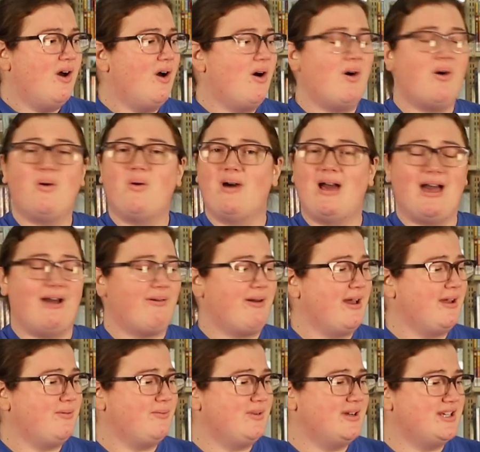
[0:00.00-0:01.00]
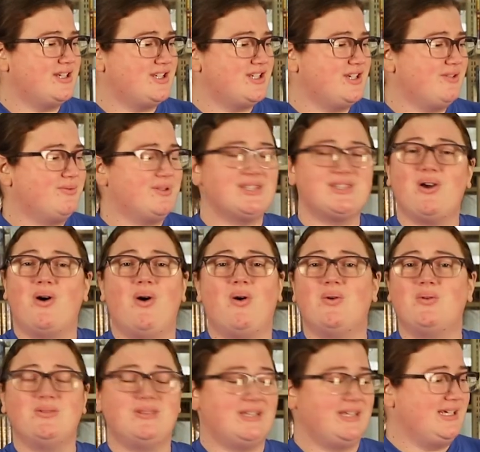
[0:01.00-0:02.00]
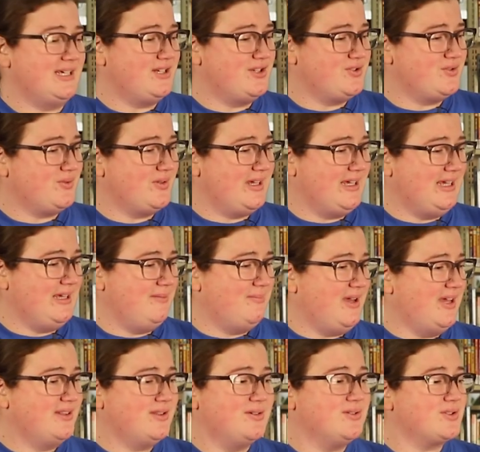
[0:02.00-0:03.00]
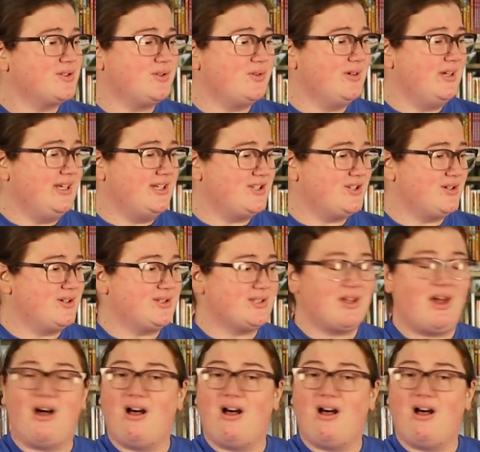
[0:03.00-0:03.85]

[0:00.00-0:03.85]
Oh, how I wish it was only a dream and those creatures